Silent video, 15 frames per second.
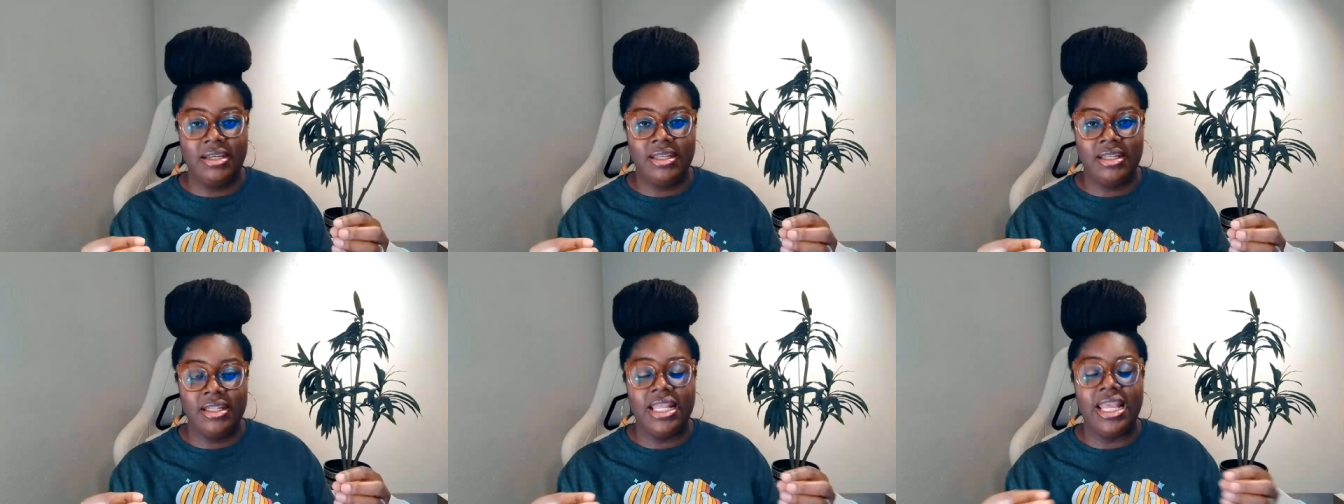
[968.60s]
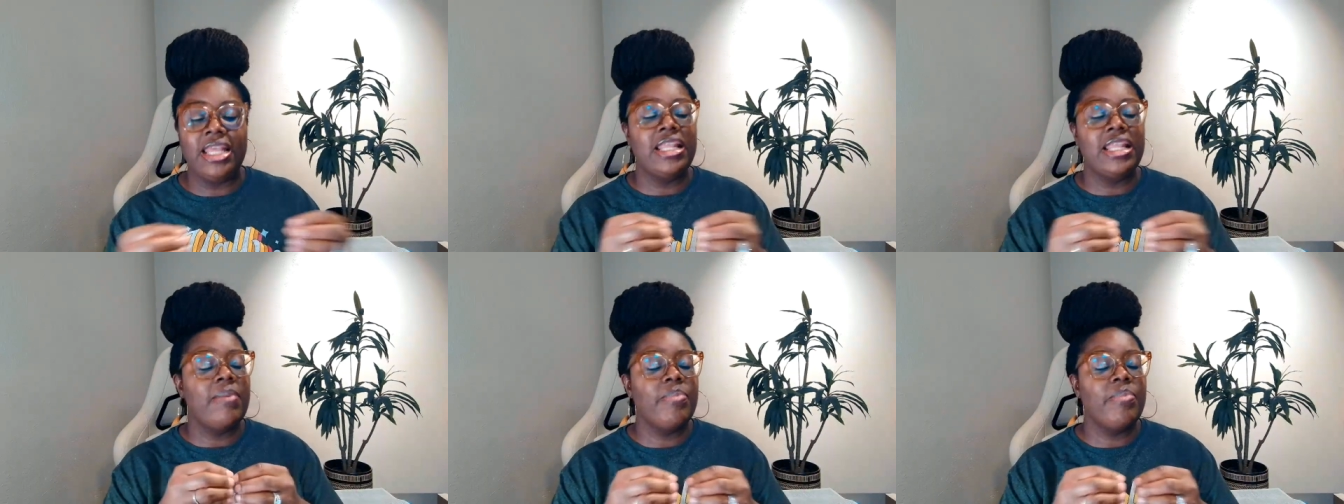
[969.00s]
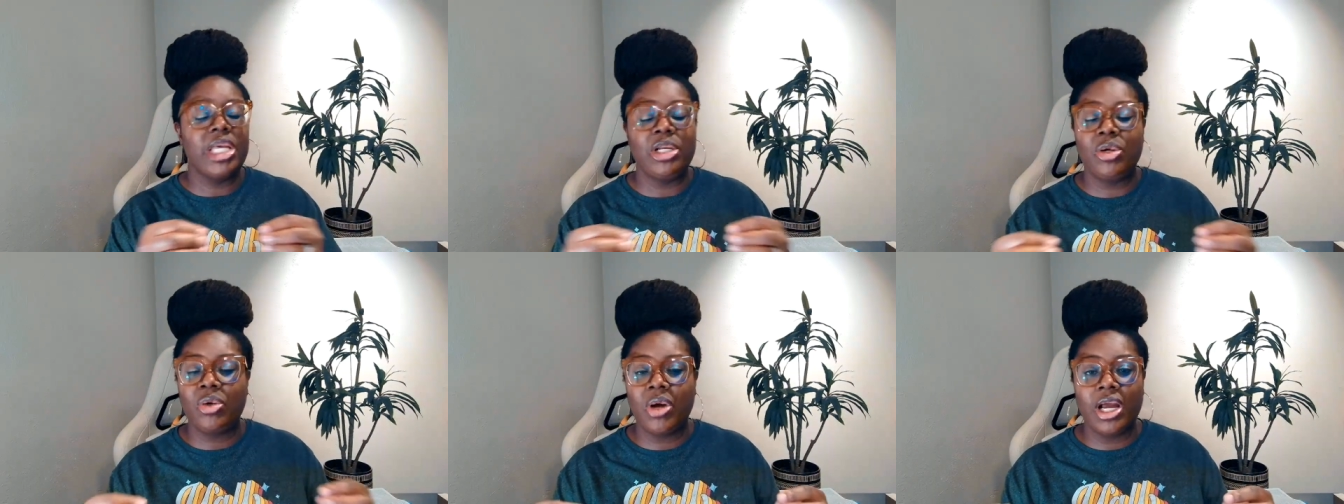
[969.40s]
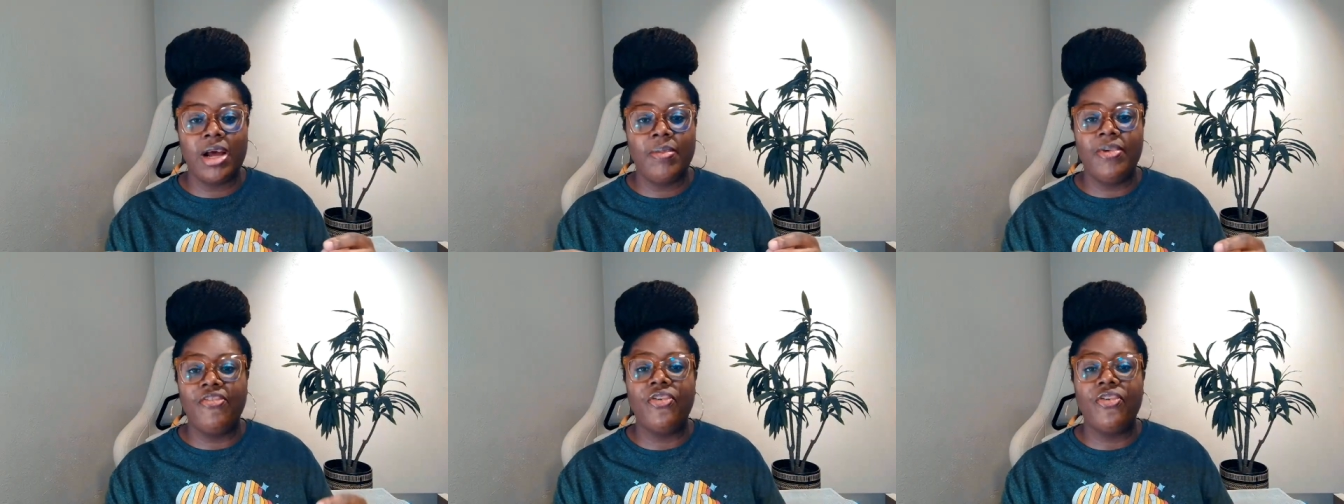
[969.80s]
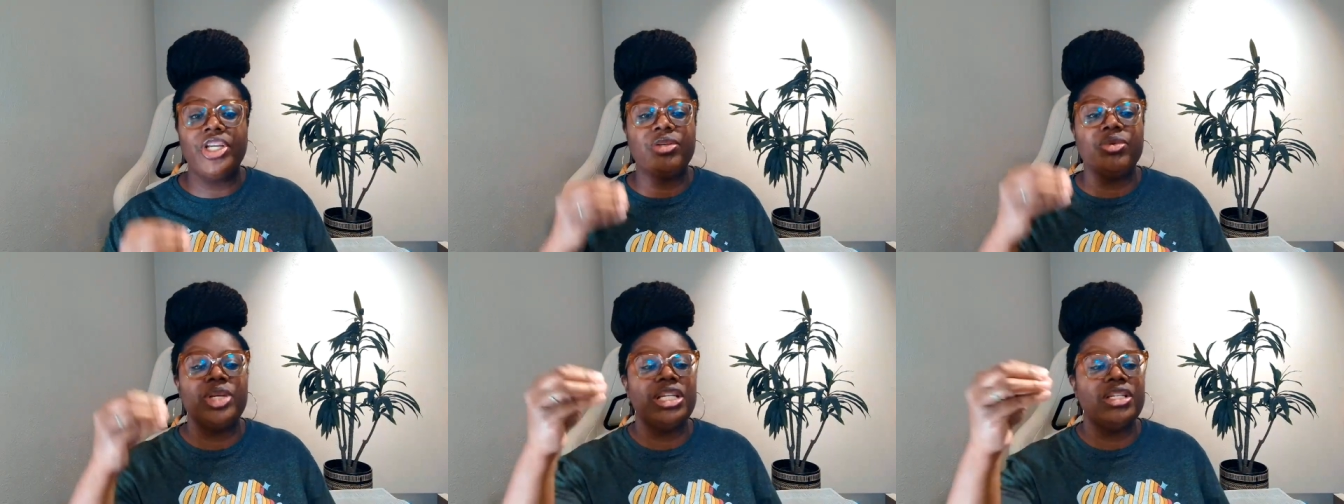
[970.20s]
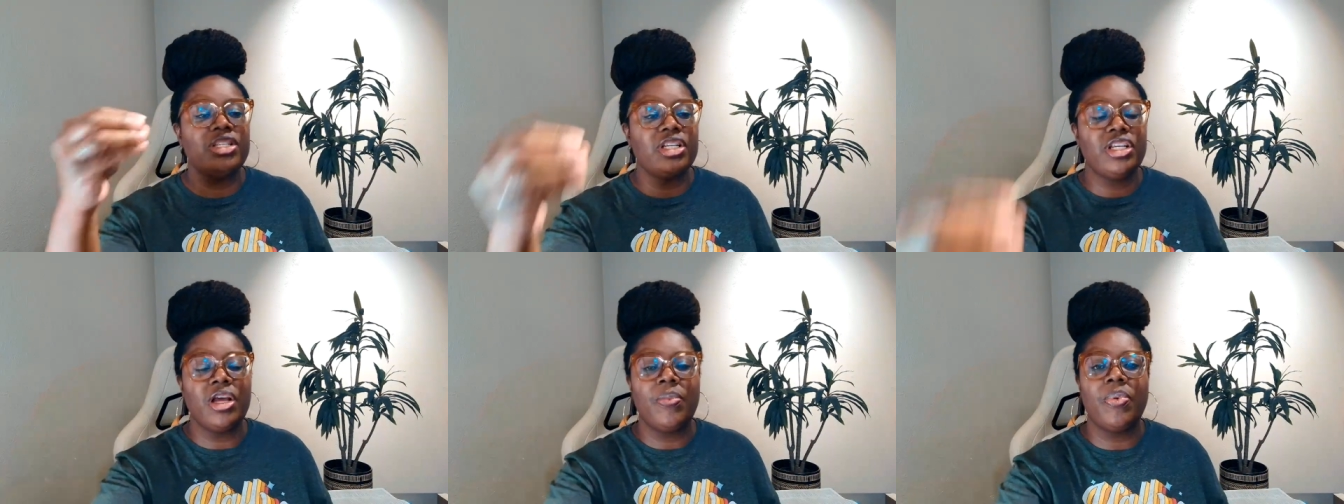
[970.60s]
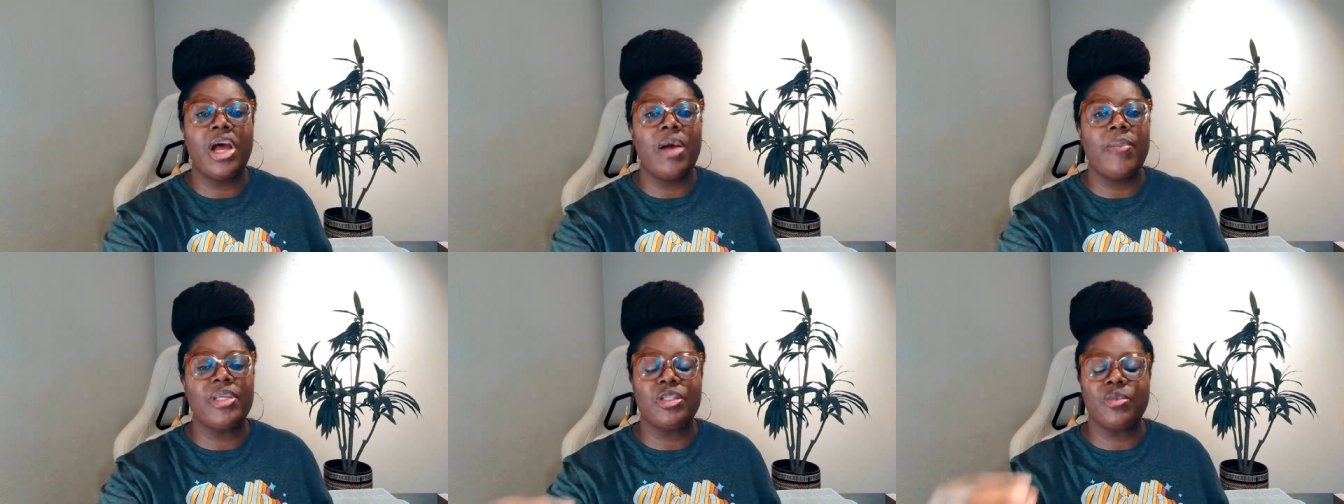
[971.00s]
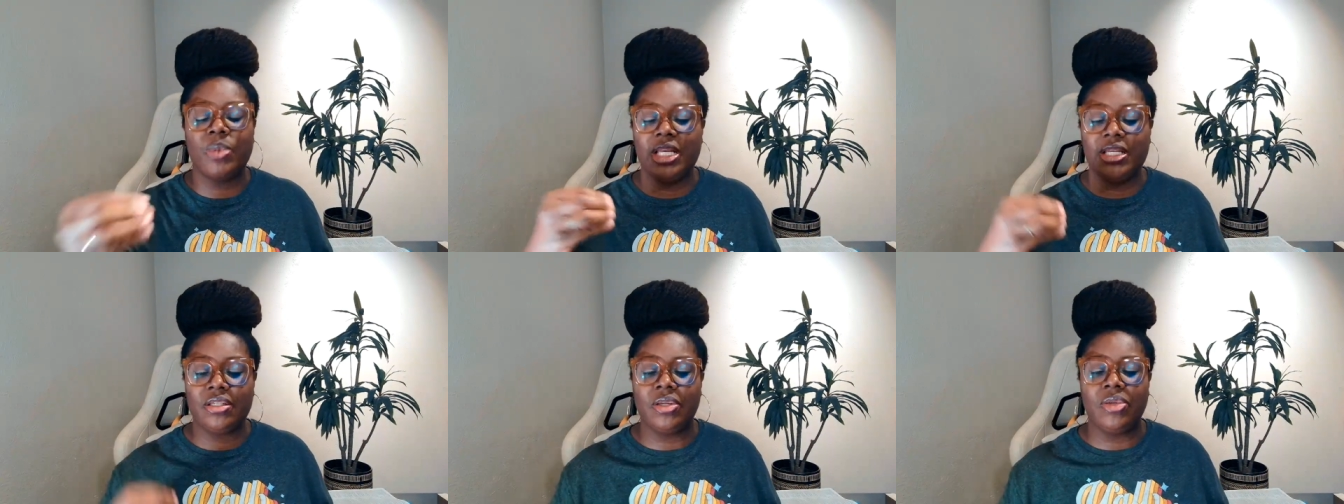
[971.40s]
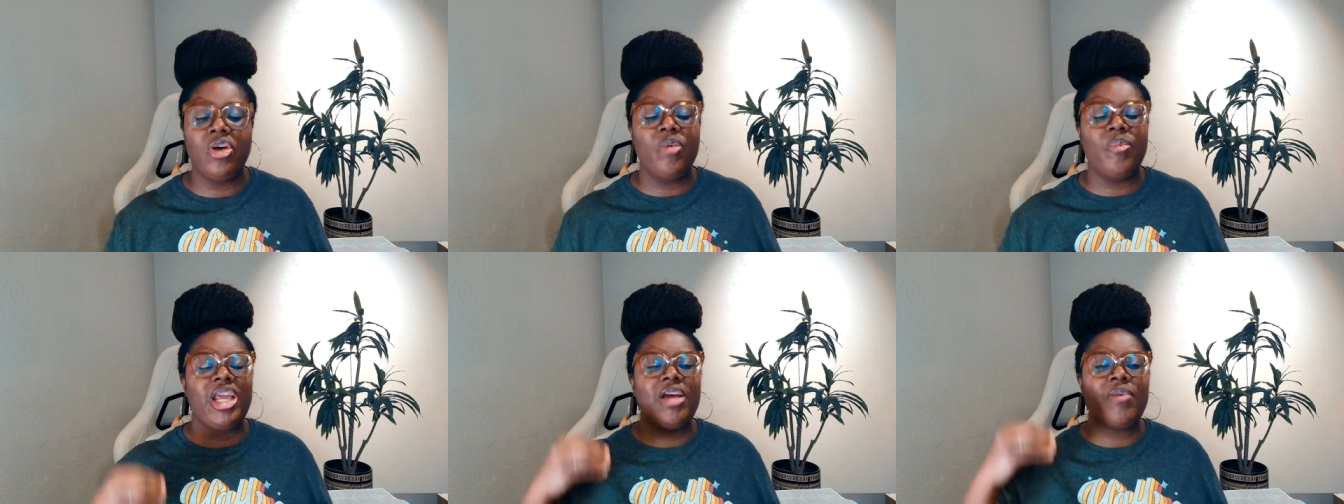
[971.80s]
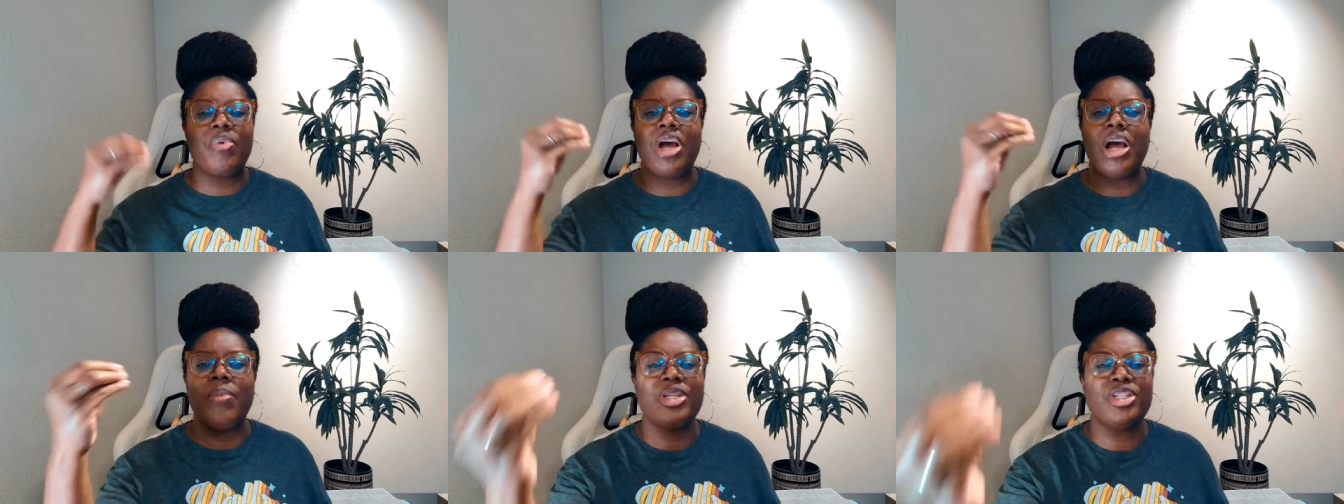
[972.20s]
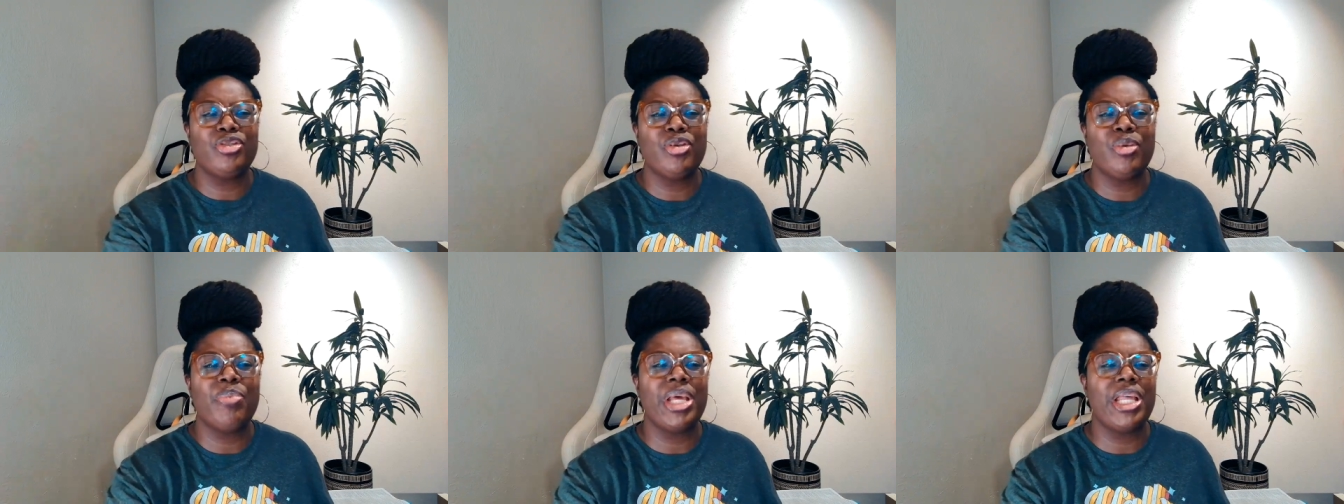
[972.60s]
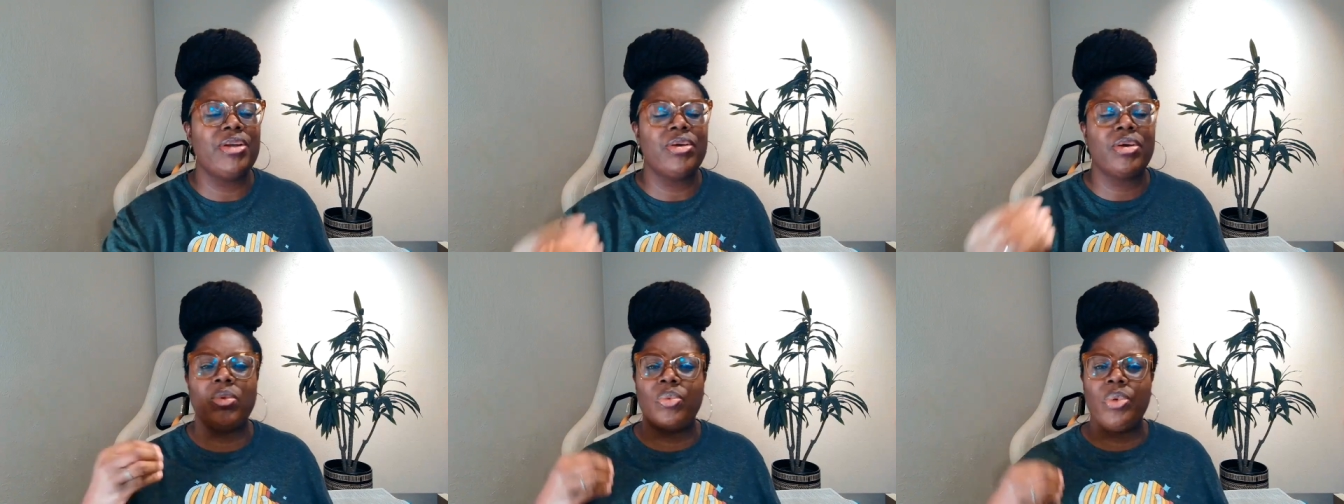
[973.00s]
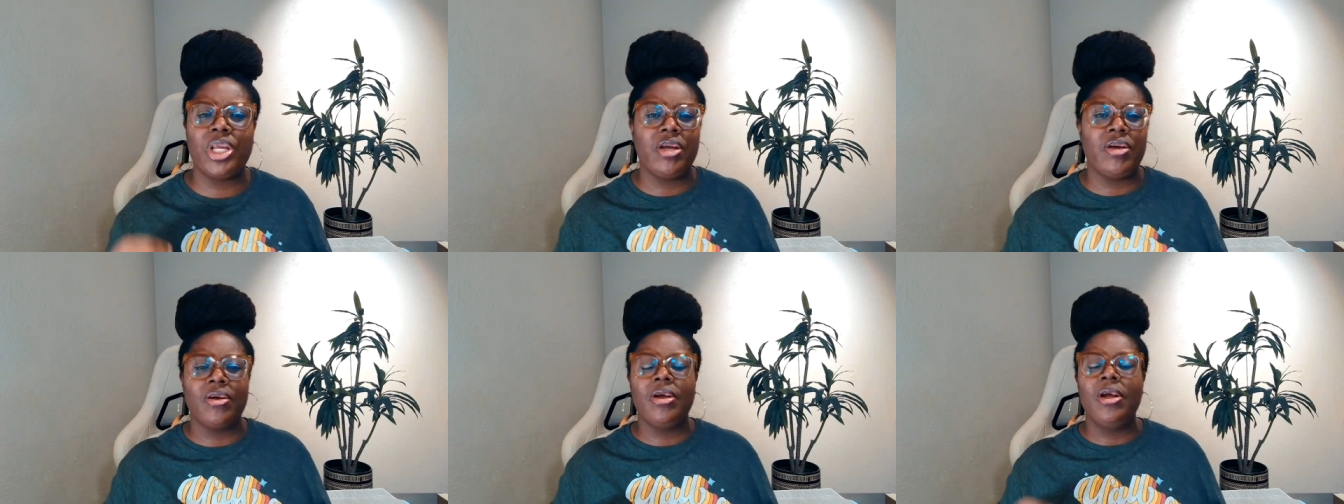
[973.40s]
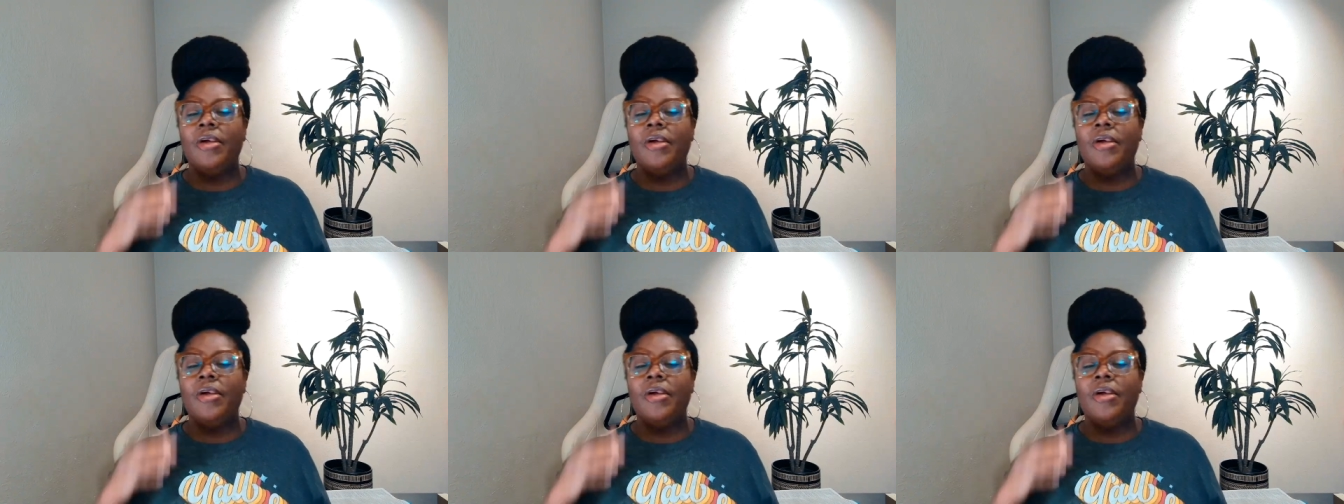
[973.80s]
in that middle ground before you get to your promised place. The Lord may have promised you a better career.